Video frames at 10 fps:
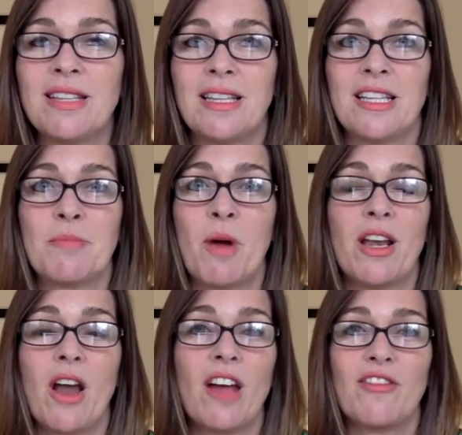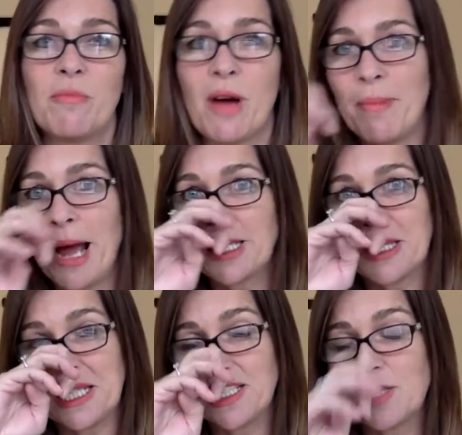that's my life and my passion
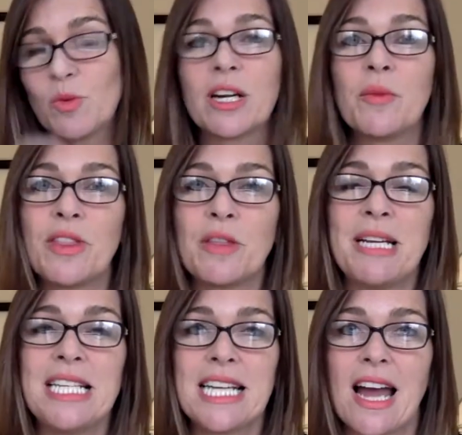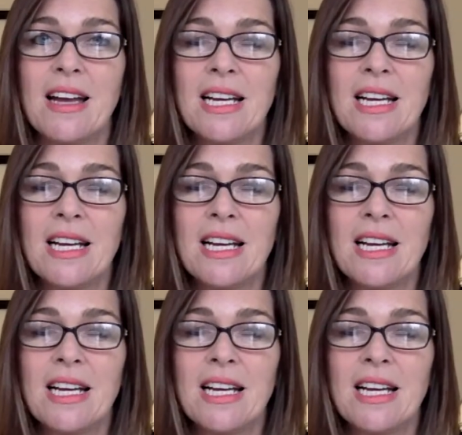is working with the media.